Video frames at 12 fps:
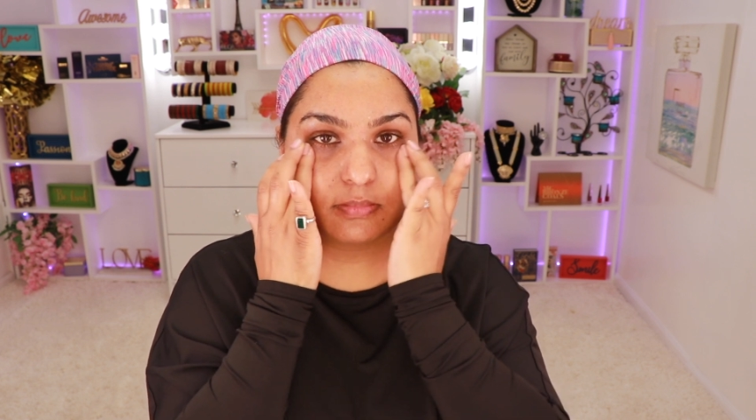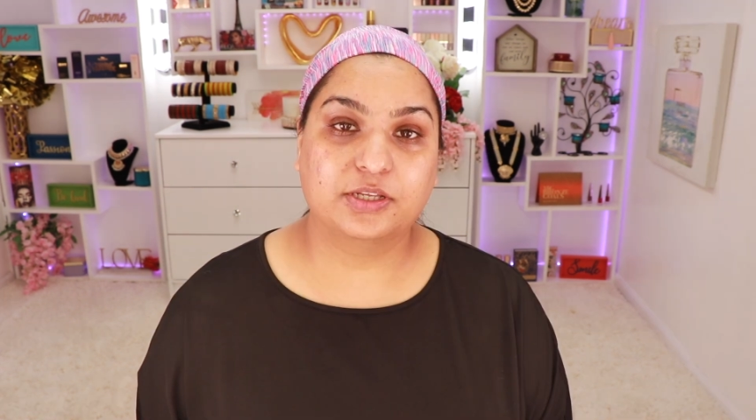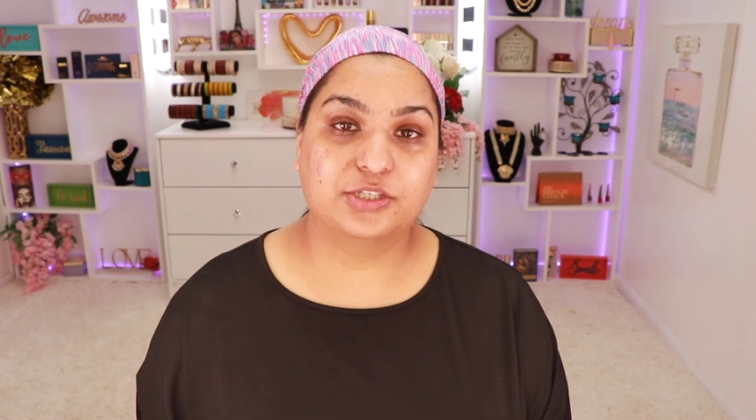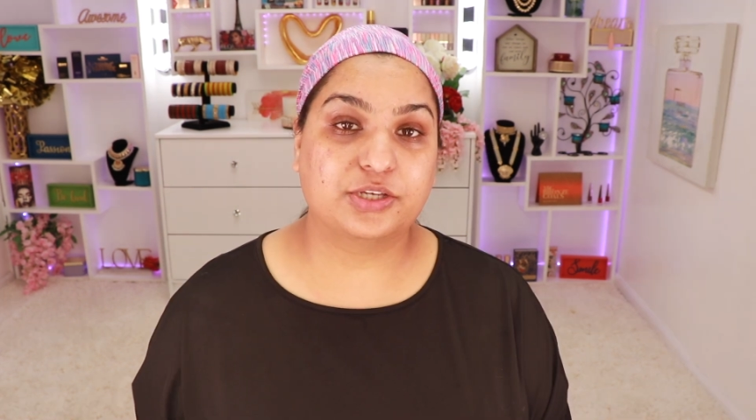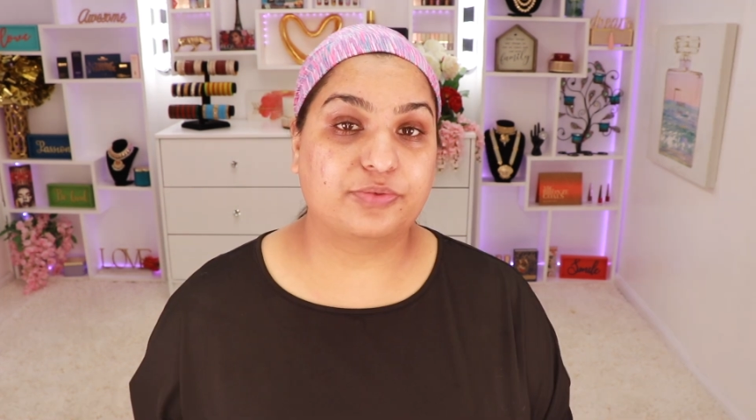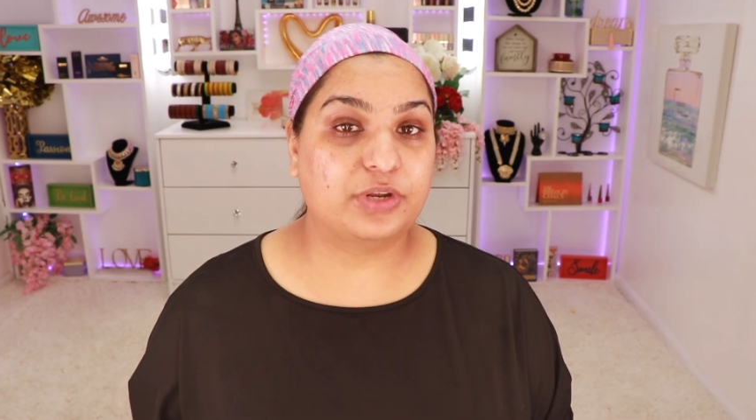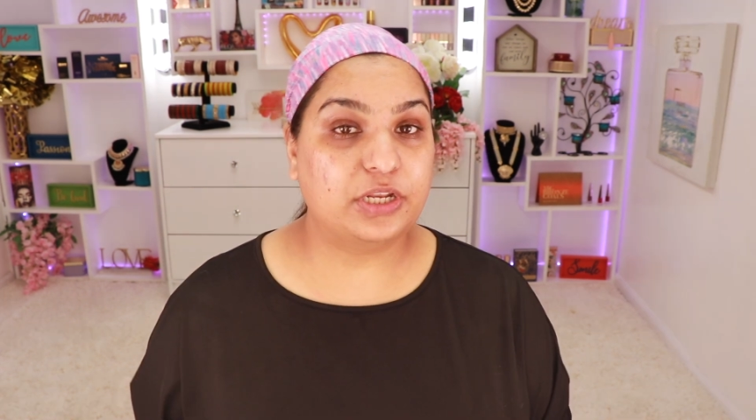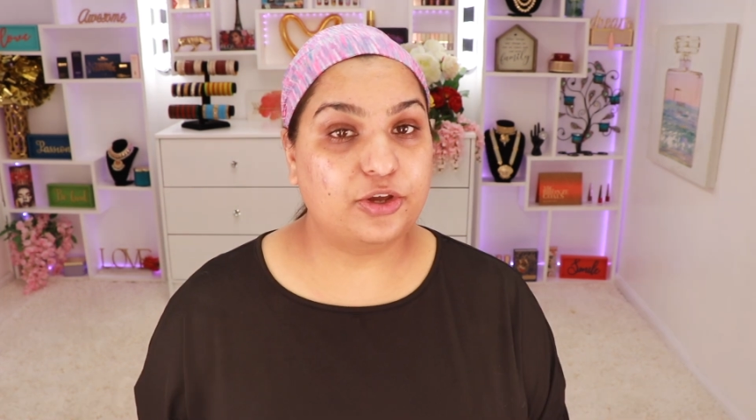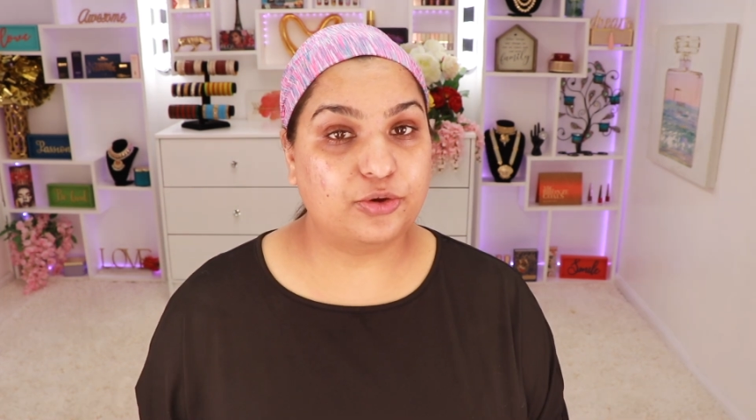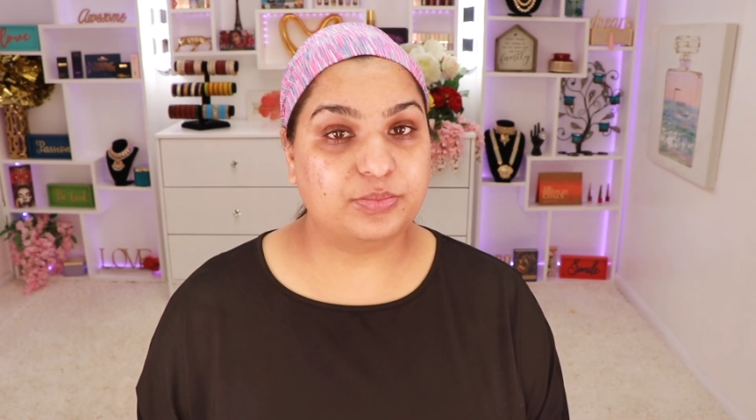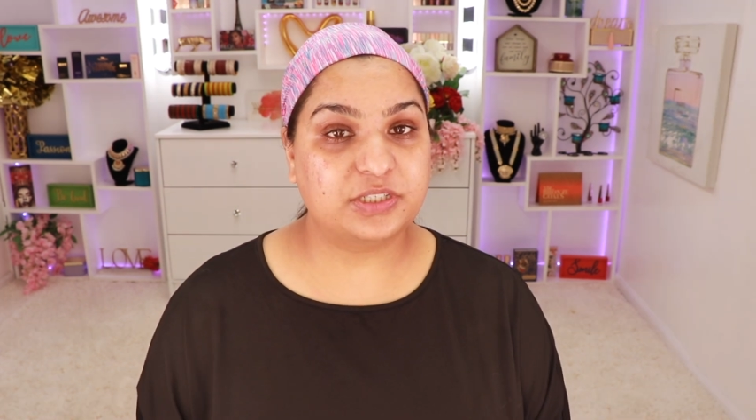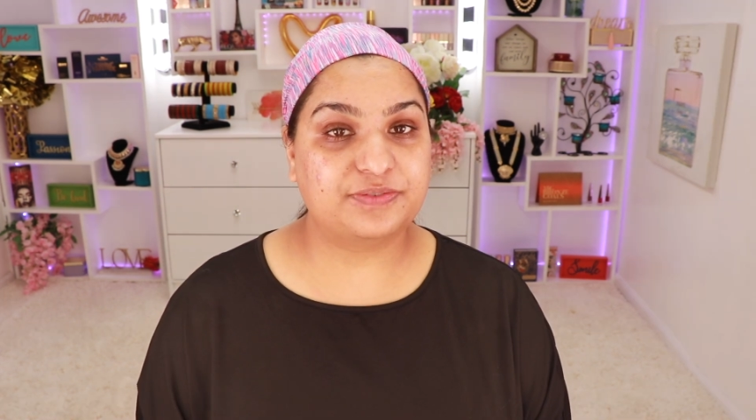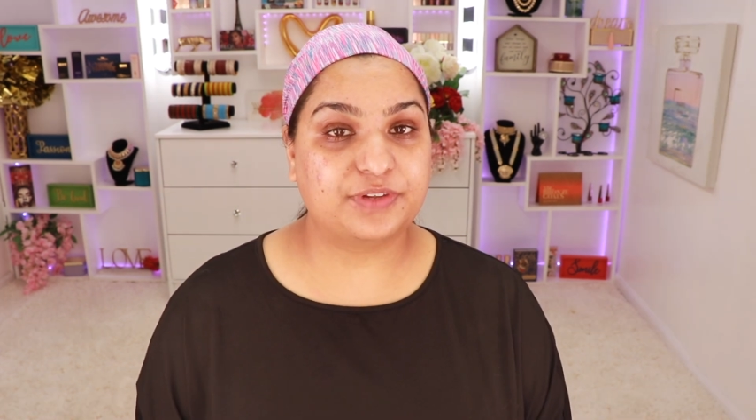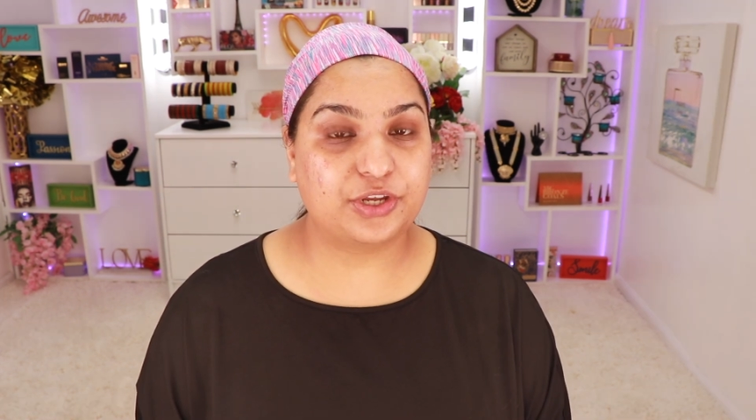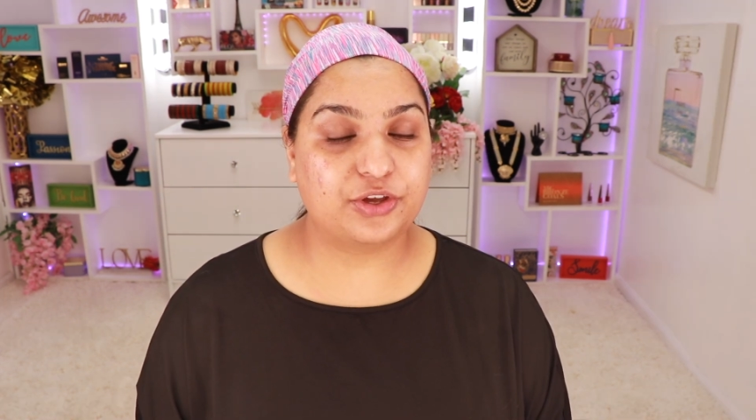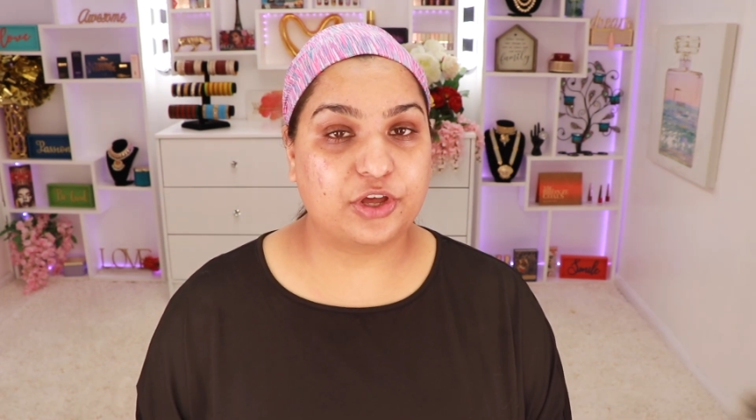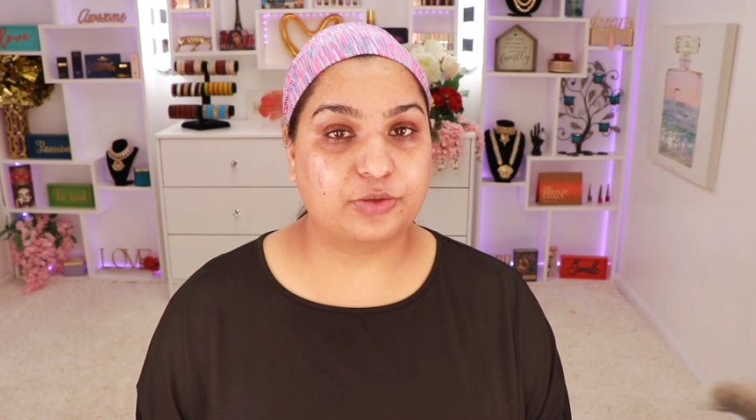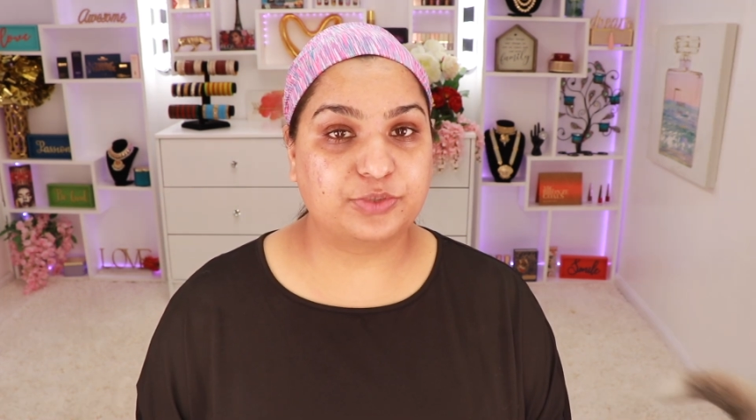So I really hope this
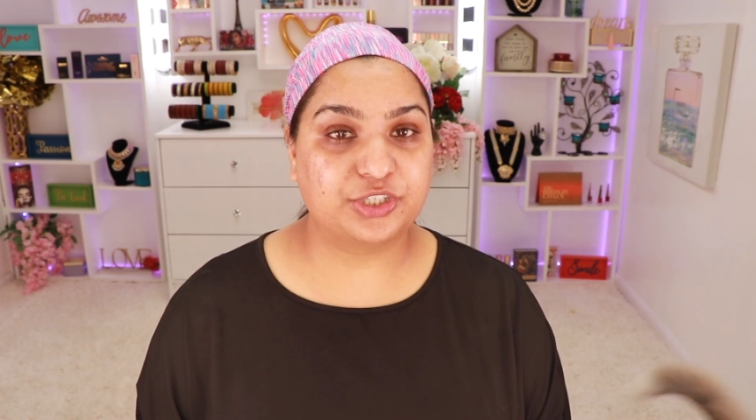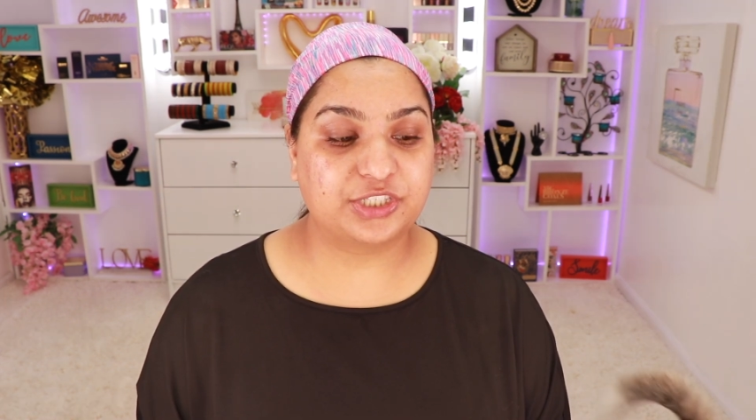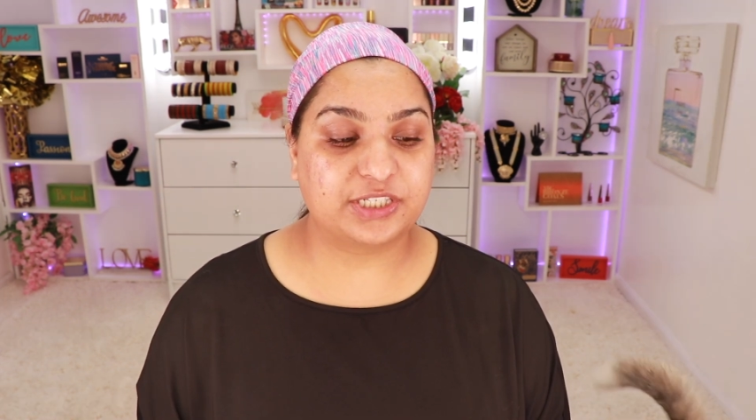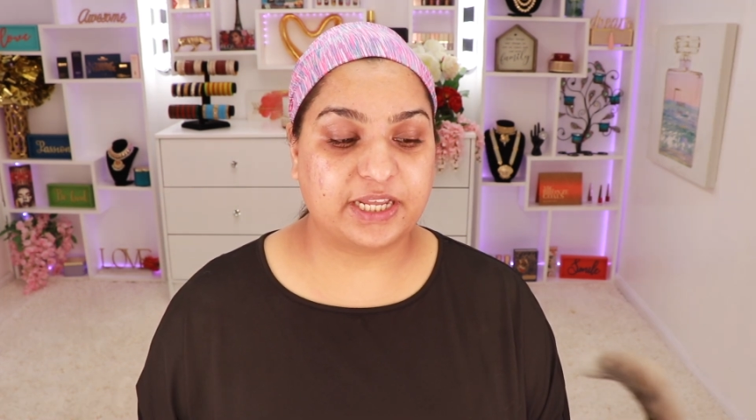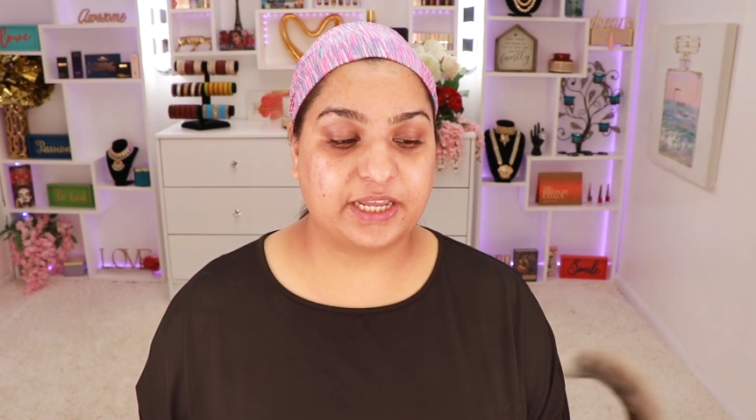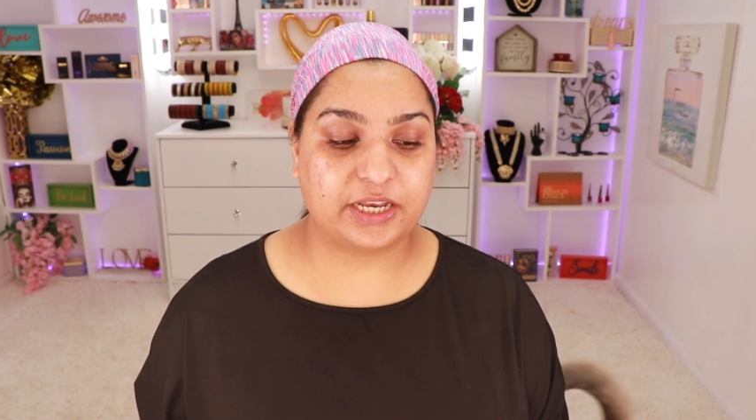video helped you today.